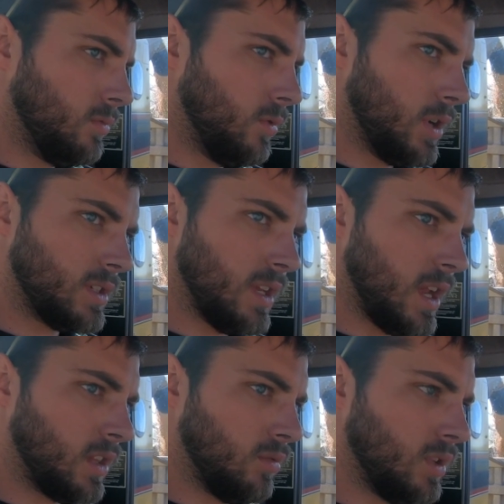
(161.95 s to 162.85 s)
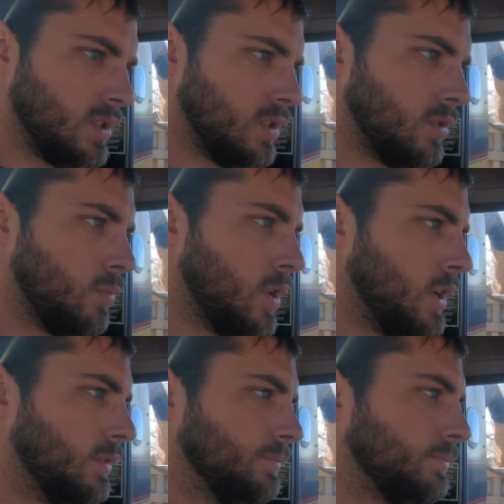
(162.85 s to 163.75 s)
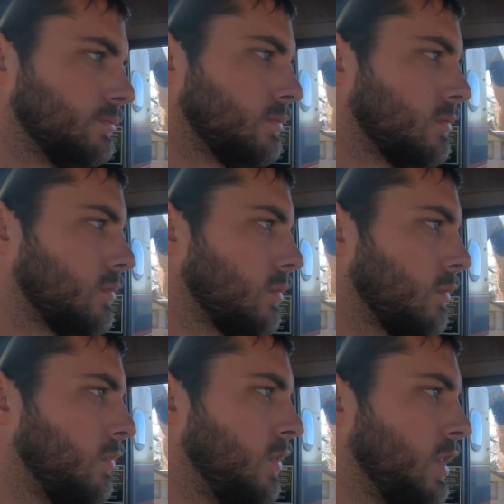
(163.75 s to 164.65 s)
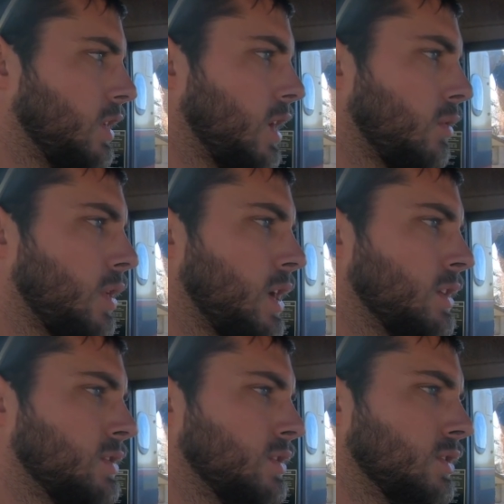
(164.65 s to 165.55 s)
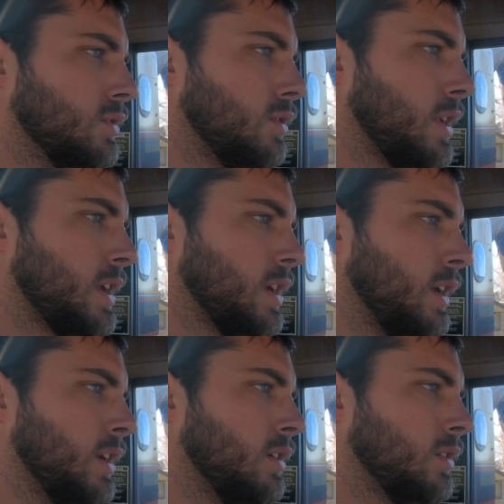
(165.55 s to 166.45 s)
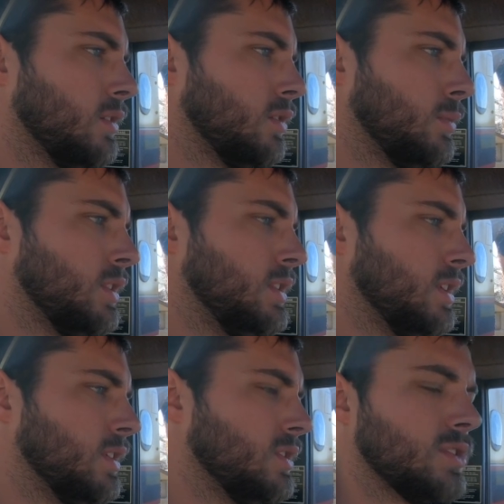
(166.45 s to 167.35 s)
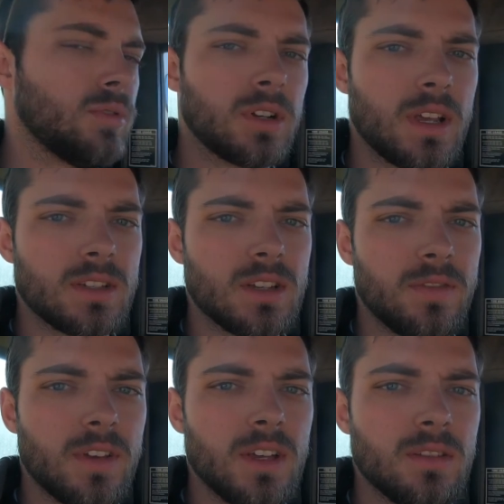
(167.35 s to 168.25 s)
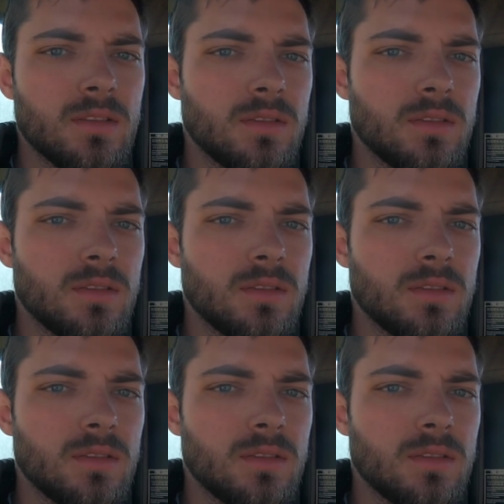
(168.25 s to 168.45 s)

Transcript: what exactly we do, but figure out a way to do like a little bit of tillage, work that stuff in.